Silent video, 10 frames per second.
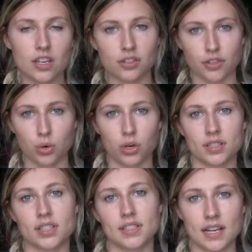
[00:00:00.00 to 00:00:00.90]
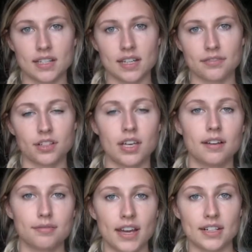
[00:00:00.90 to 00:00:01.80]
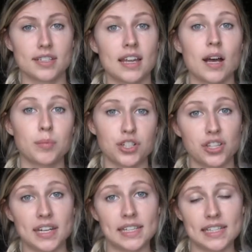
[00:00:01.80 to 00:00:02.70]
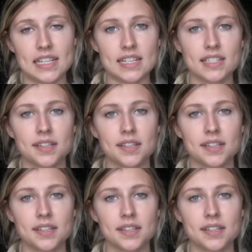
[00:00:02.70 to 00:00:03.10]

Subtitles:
age of your horse, because that can definitely affect how much they need to eat.